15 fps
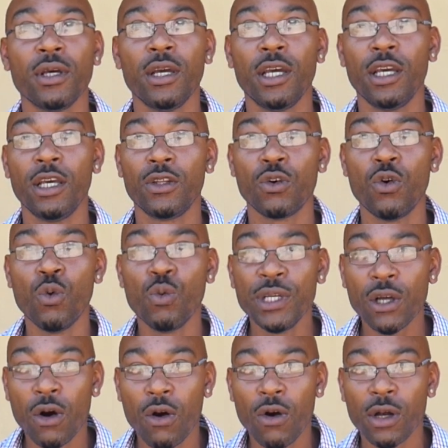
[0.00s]
and who
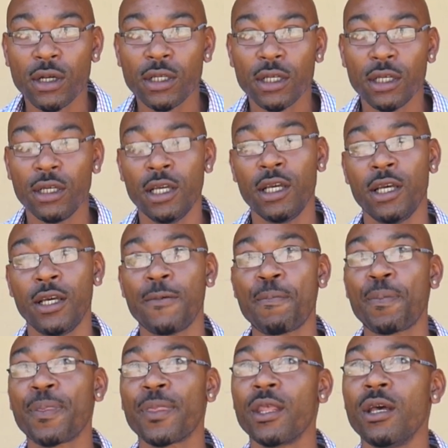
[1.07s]
we are. And
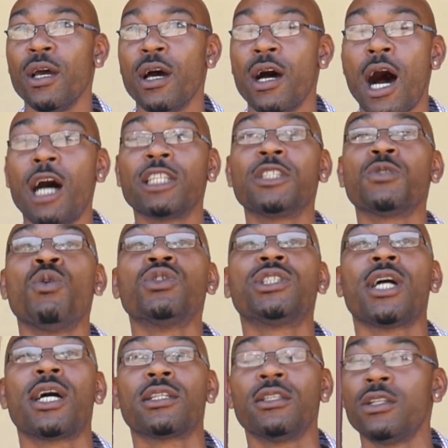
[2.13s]
I just want
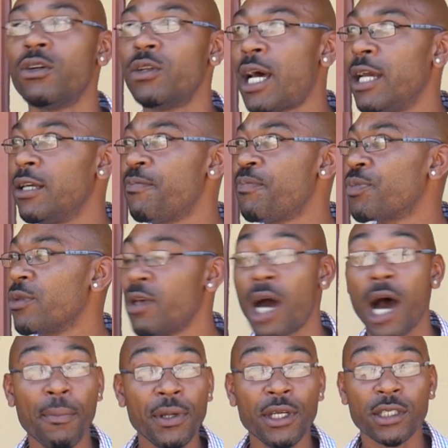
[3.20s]
y'all to know, like,
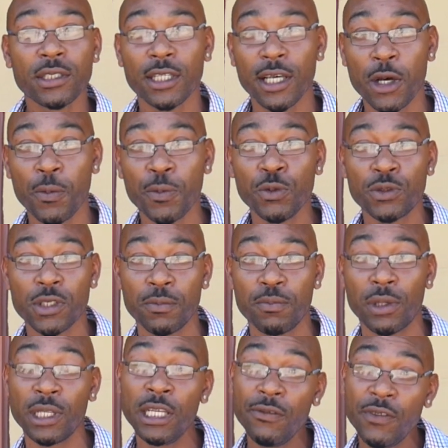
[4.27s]
I'm here to help you to
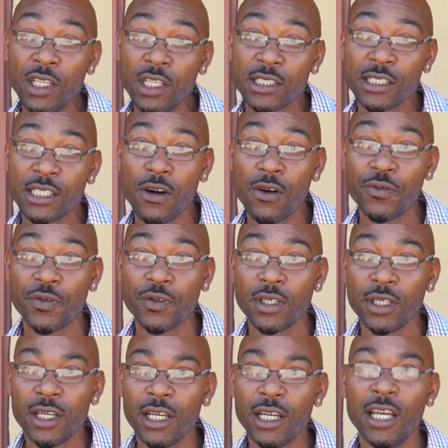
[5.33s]
believe in yourself
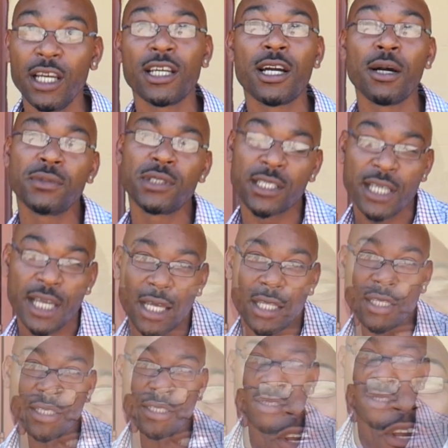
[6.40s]
and come
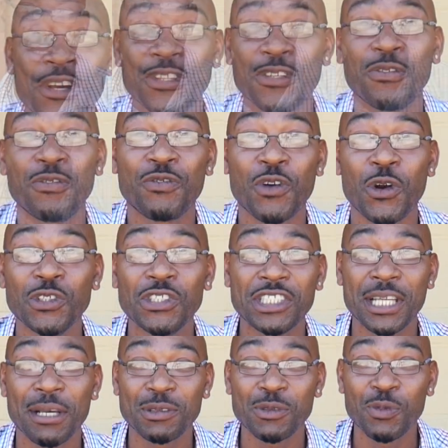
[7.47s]
together. The first
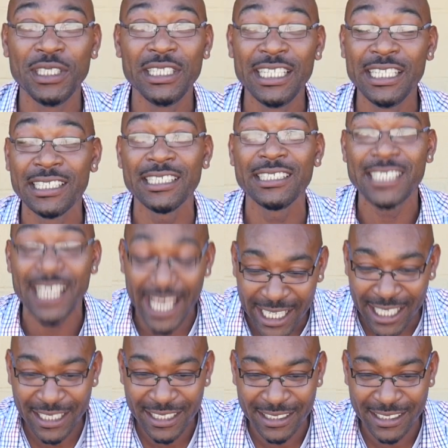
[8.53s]
steps we need to take,